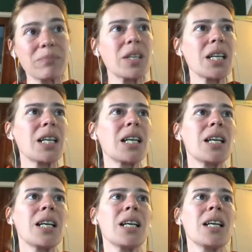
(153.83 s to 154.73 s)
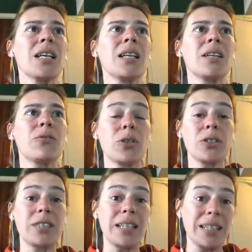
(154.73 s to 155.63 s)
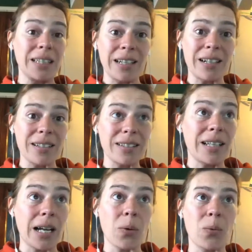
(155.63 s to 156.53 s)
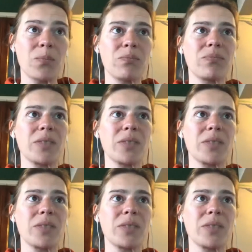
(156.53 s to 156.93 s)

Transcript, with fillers: Plata for 10 years now.